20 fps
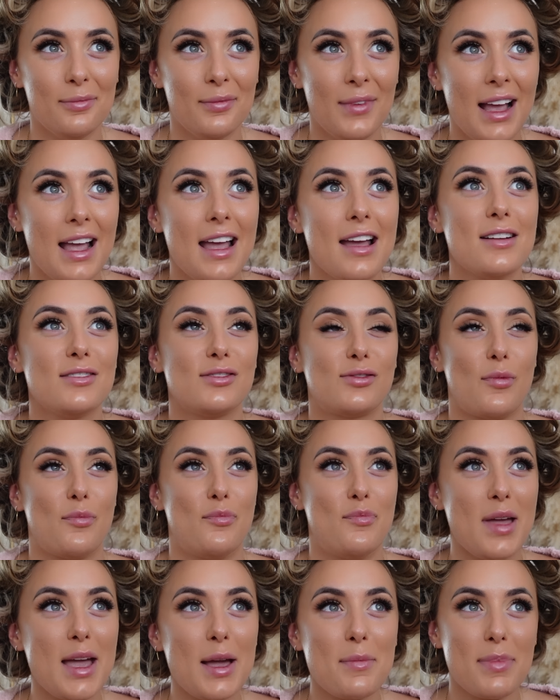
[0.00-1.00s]
It was a
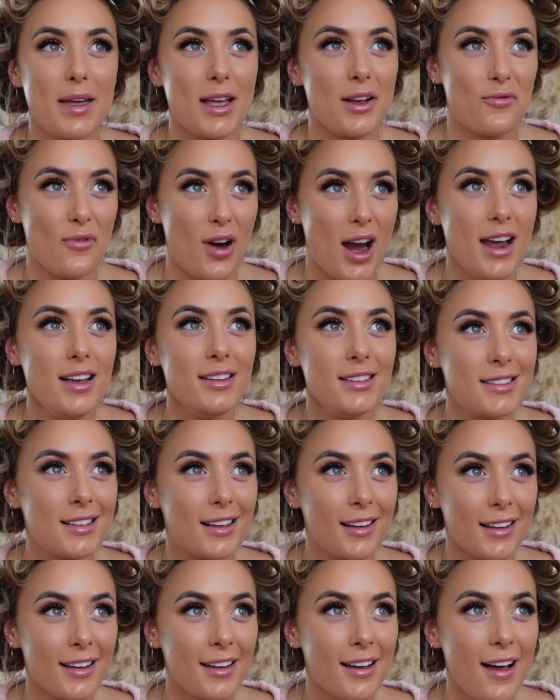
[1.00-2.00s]
big
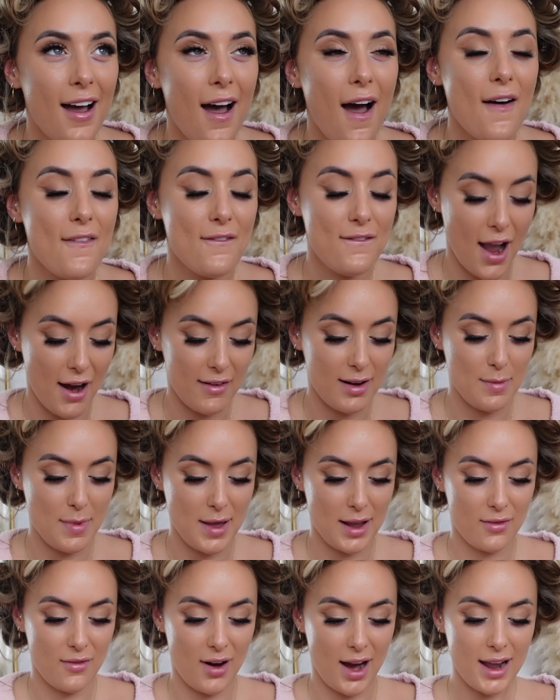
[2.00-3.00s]
risk, a very
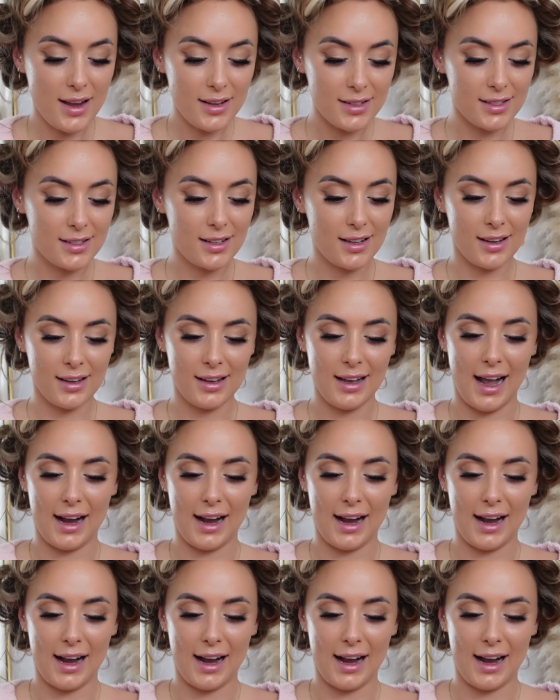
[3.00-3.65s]
big risk.